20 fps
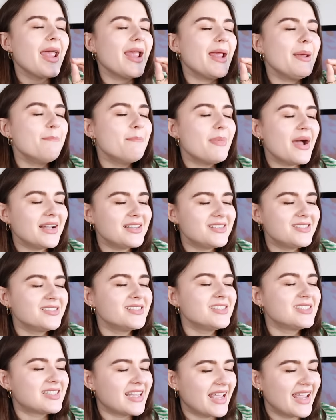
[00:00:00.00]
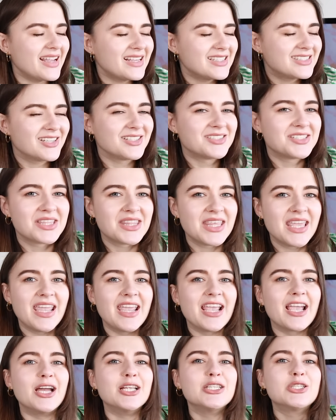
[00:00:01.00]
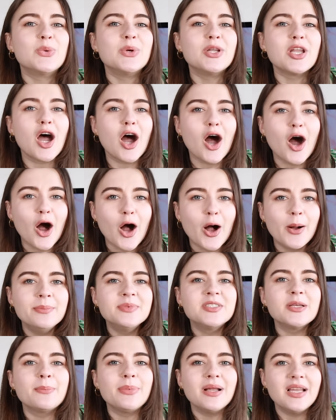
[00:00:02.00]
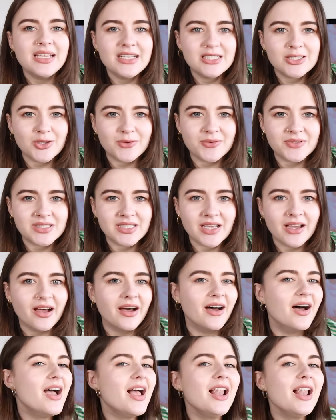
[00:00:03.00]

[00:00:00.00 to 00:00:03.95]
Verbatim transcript: Imagine saying such a thing to an armed police officer.